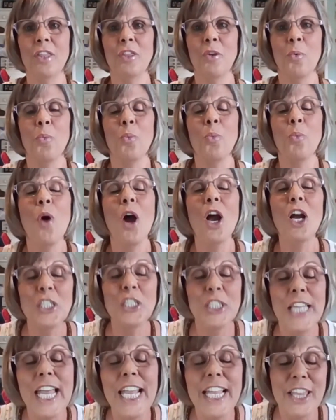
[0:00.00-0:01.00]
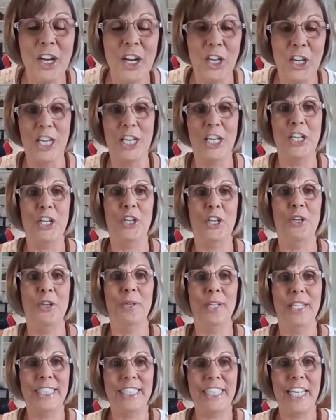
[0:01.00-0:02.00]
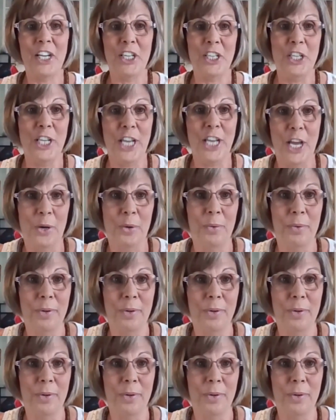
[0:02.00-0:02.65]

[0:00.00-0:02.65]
The worst thing they're going to do is tell you no.